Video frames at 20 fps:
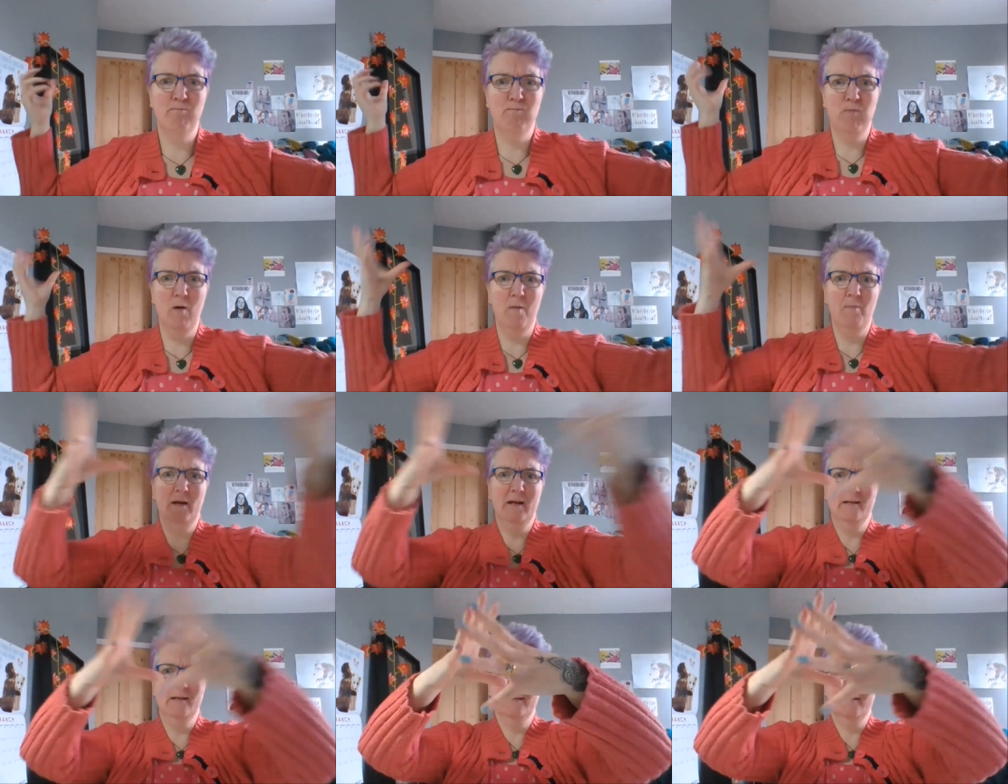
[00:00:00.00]

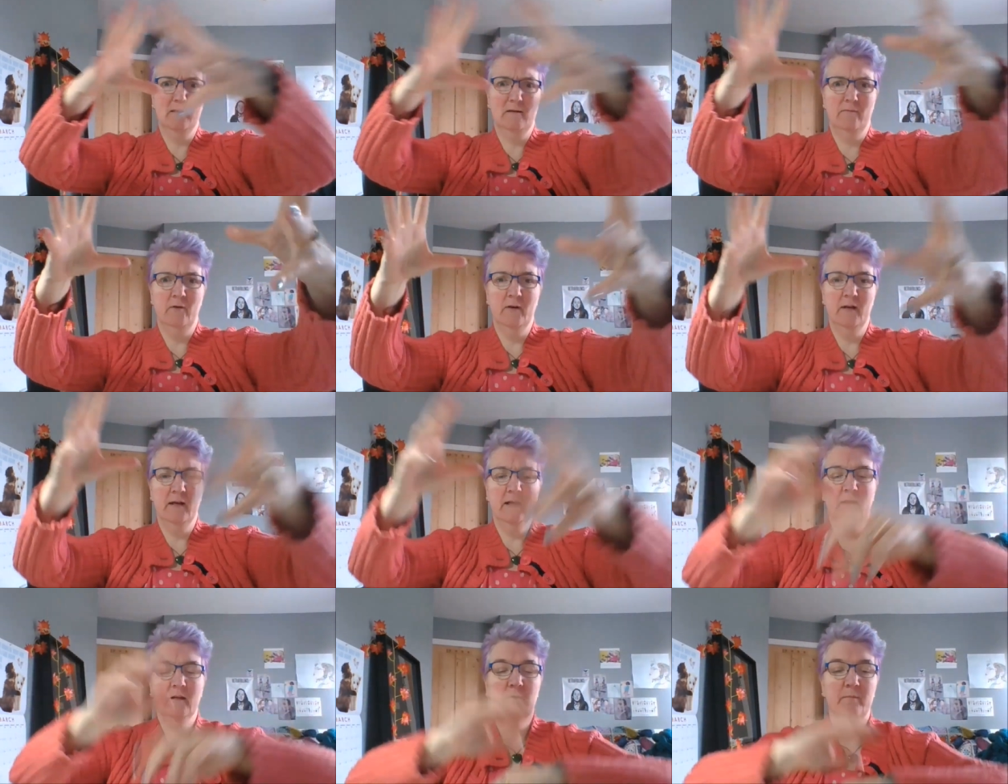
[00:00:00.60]
bobbly stuff on
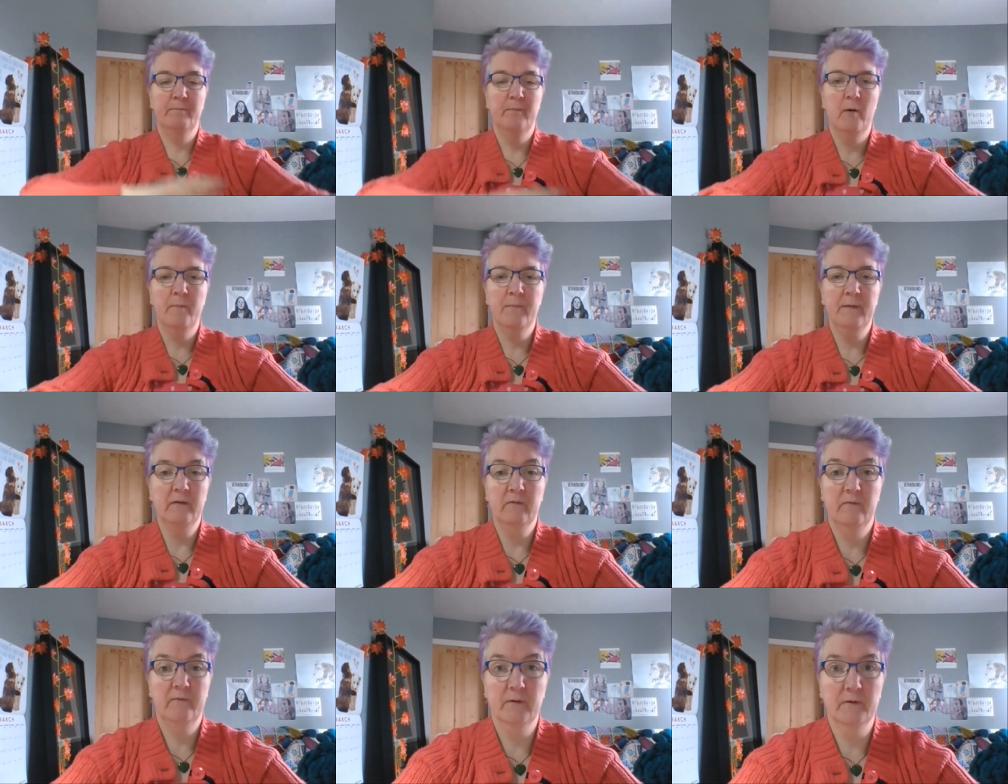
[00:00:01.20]
it the
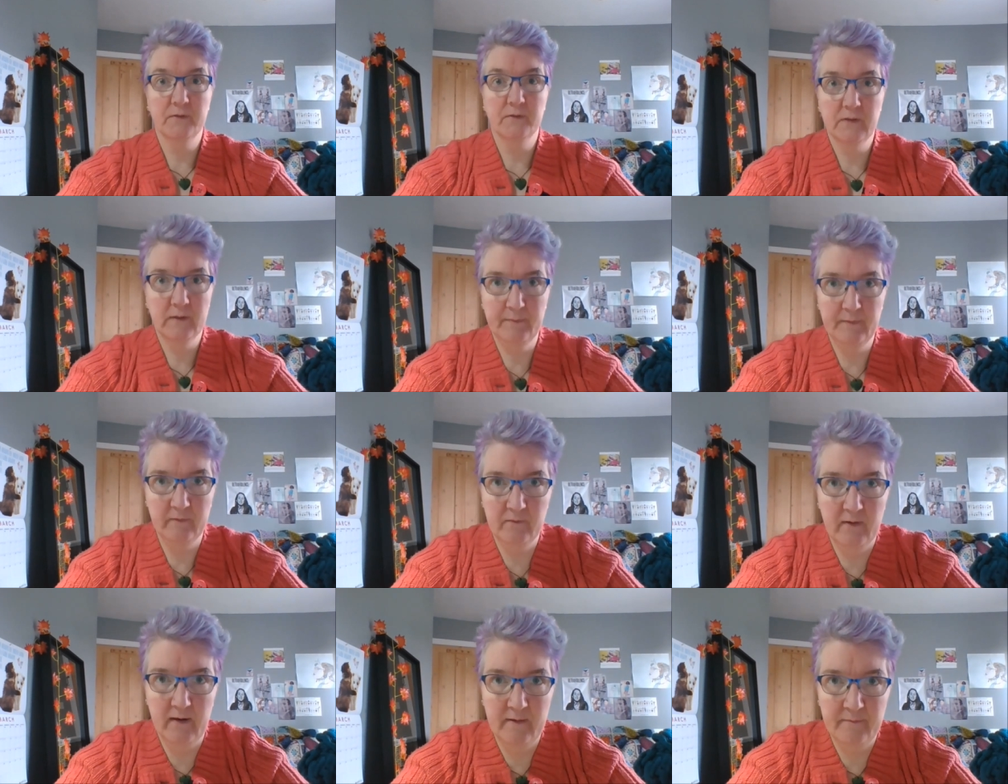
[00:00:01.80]
bobbin fills up
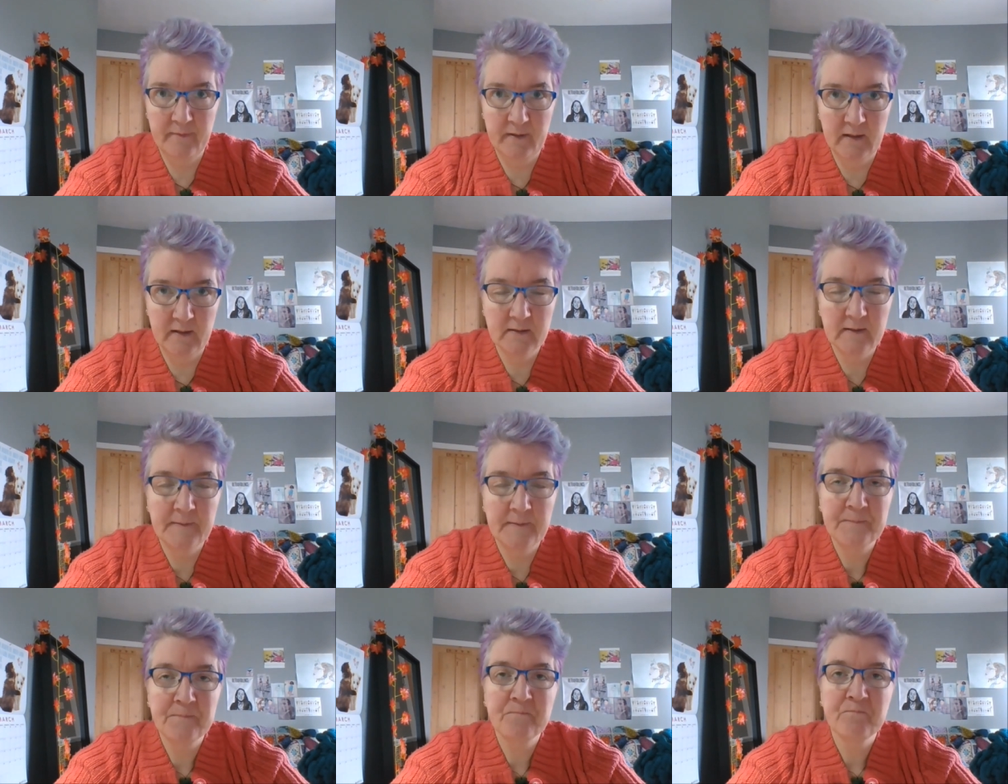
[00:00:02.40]
in five minutes
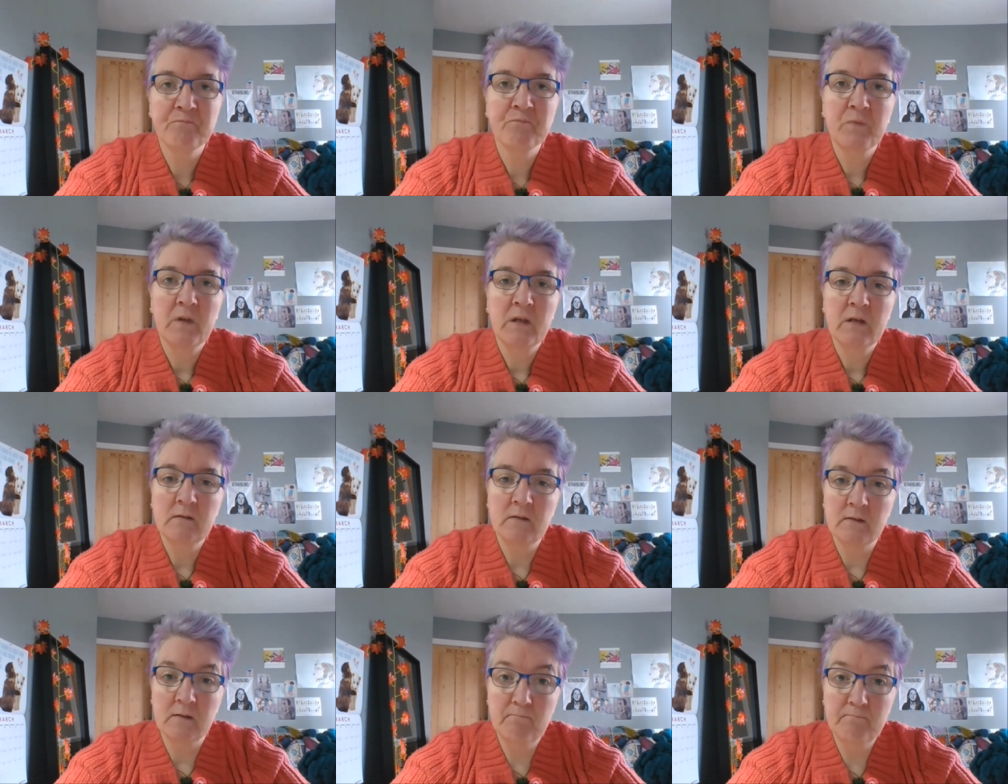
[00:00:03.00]

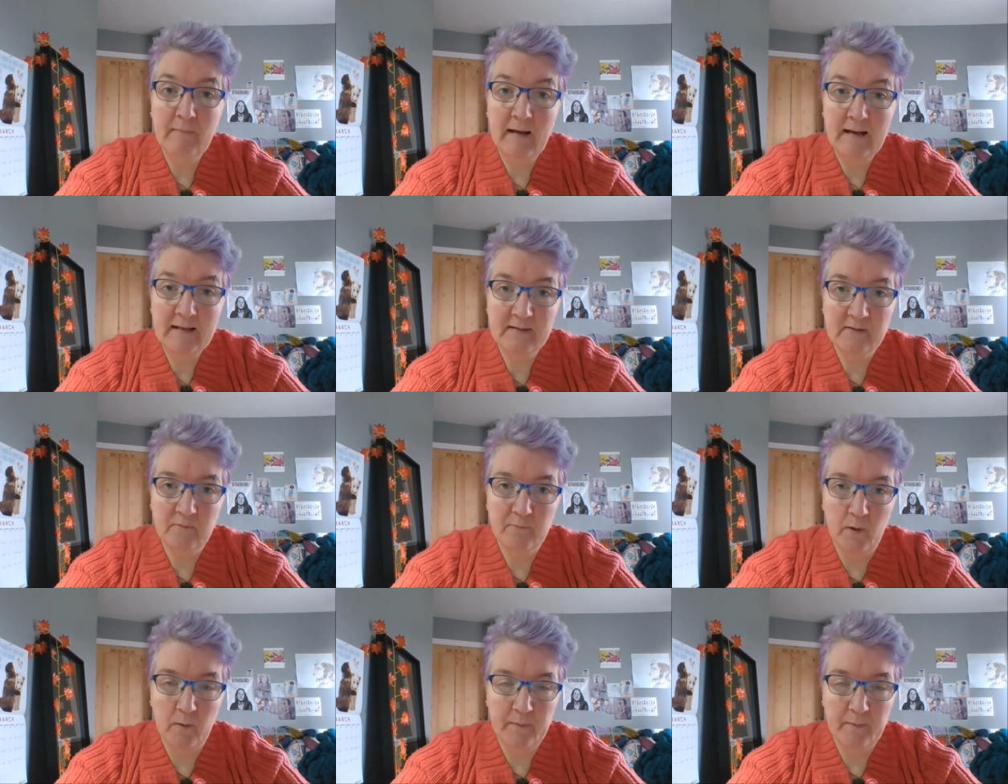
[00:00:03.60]
so it's a
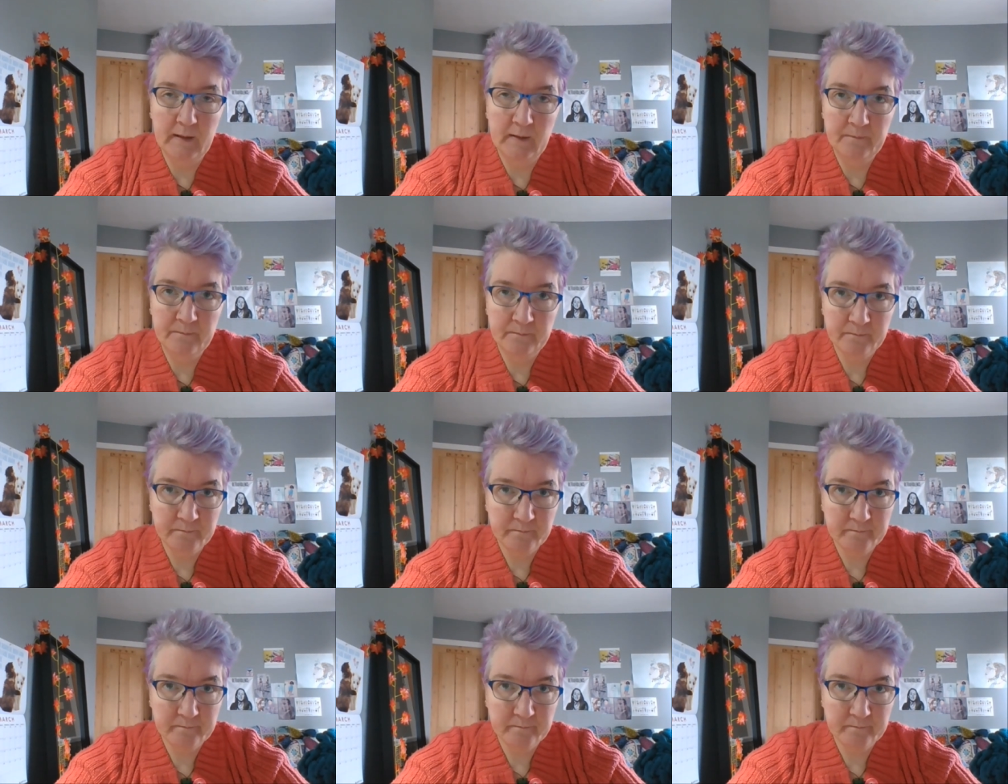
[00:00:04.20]
massive bobbin